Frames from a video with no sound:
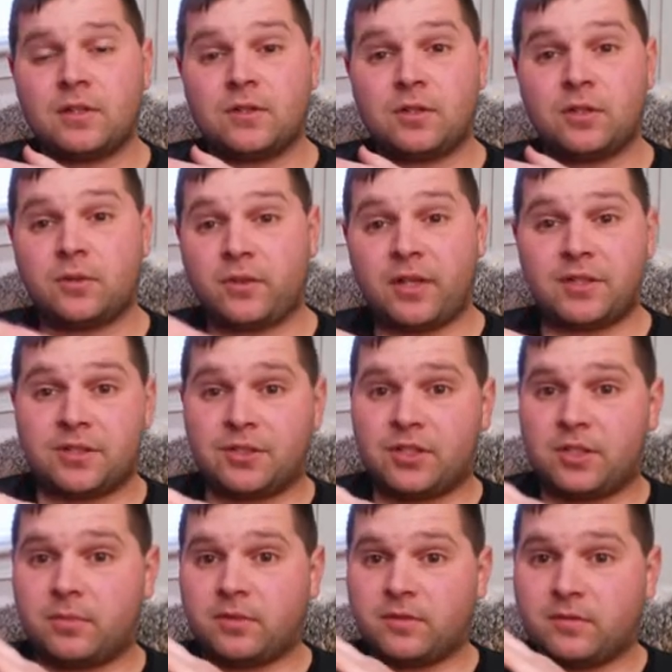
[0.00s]
to the
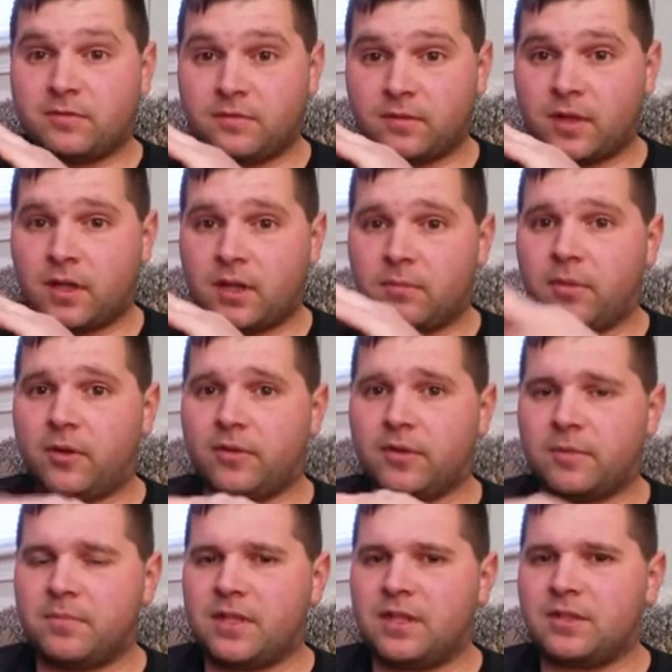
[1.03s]
relationship of Belle
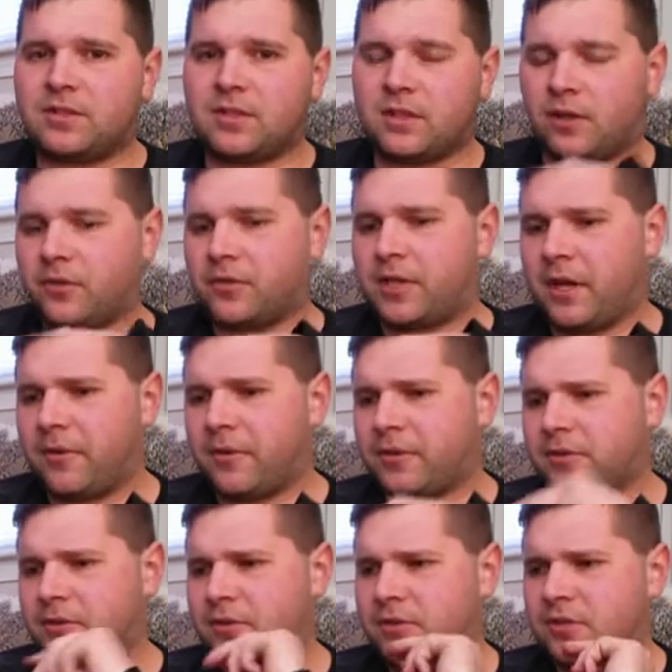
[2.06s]
and the Beast and other
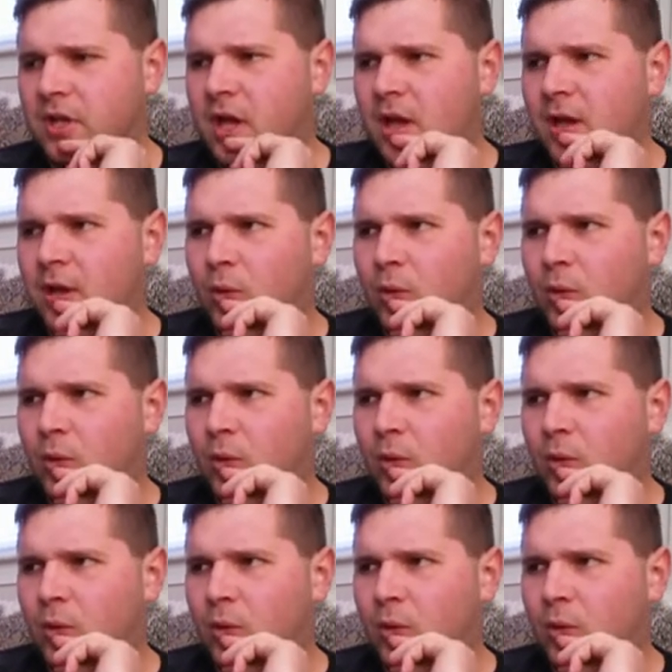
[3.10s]
characters,